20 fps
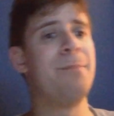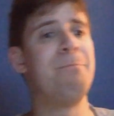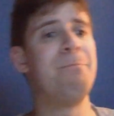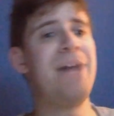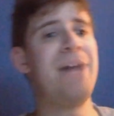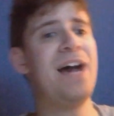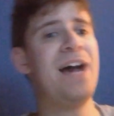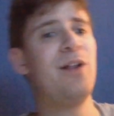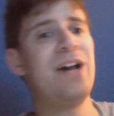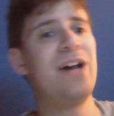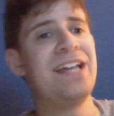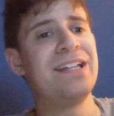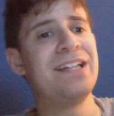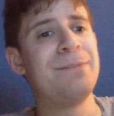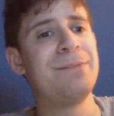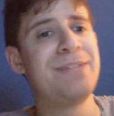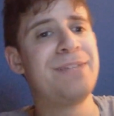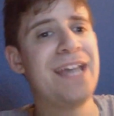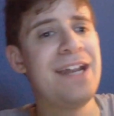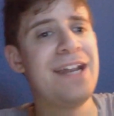Balor end
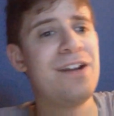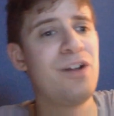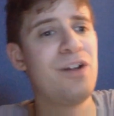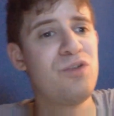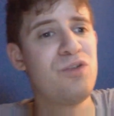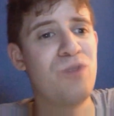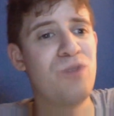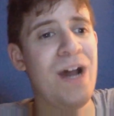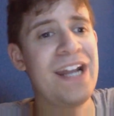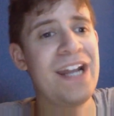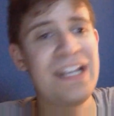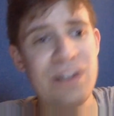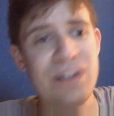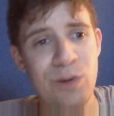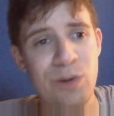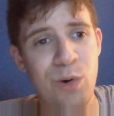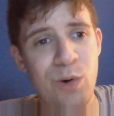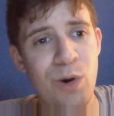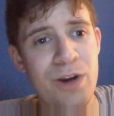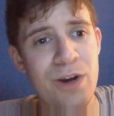up getting Andrade in the
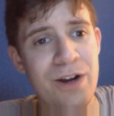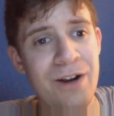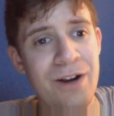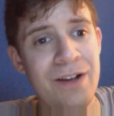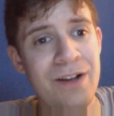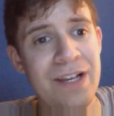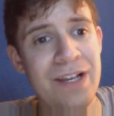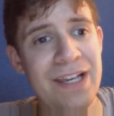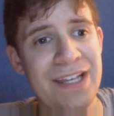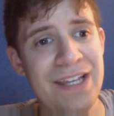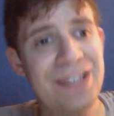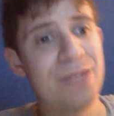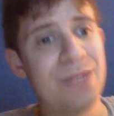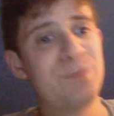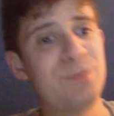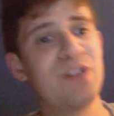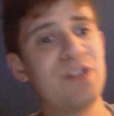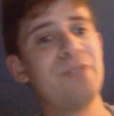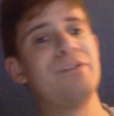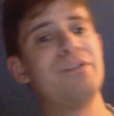corner. He ended
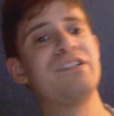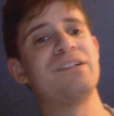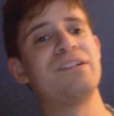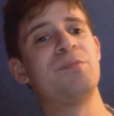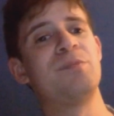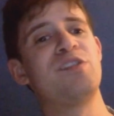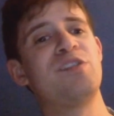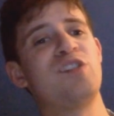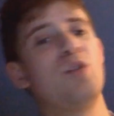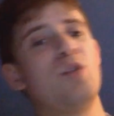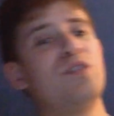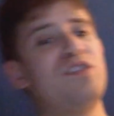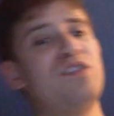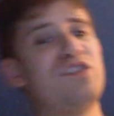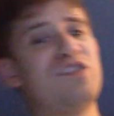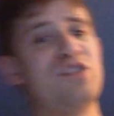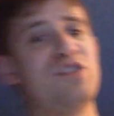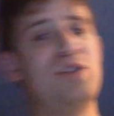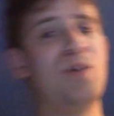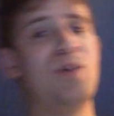up delivering some shoulders
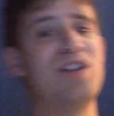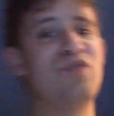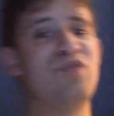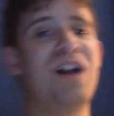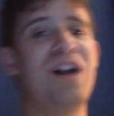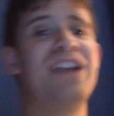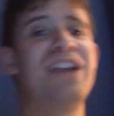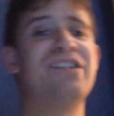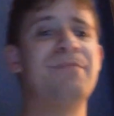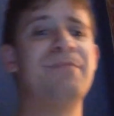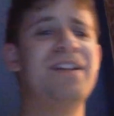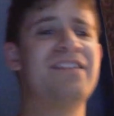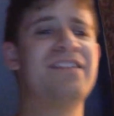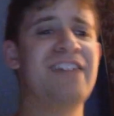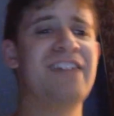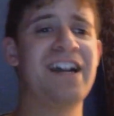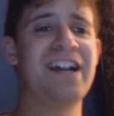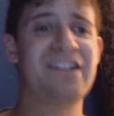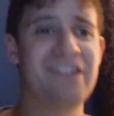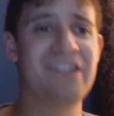to Andrade's
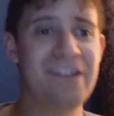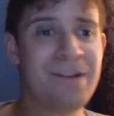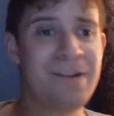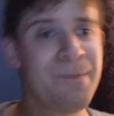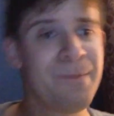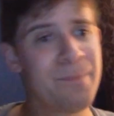midsection.